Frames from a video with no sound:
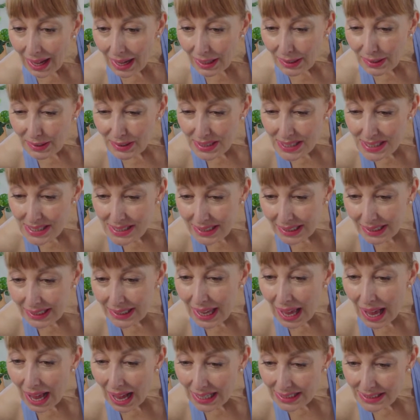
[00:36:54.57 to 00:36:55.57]

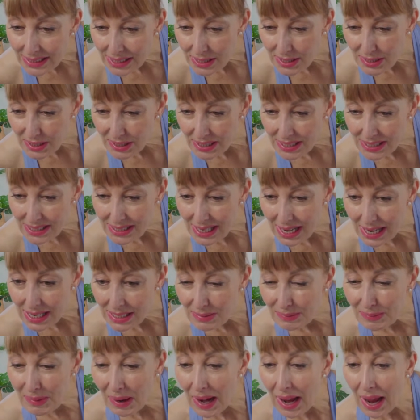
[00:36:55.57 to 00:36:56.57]
Christine Hattinger
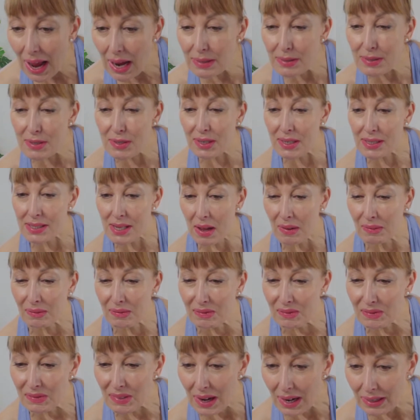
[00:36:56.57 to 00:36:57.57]
says, my hamstrings are
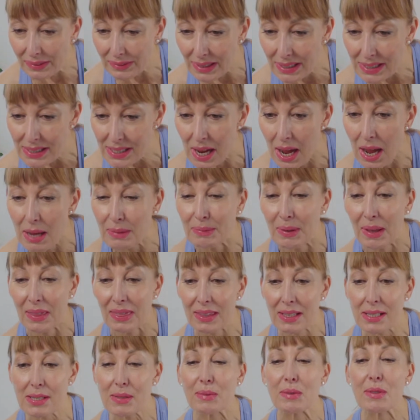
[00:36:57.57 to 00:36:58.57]
very tight, but
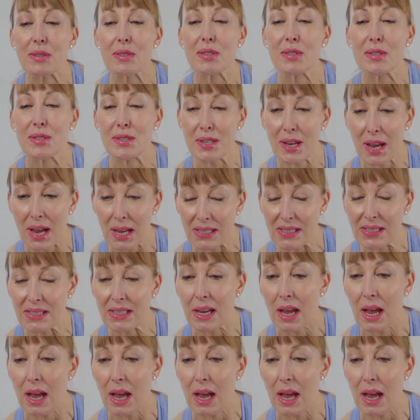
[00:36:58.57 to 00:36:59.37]
this was just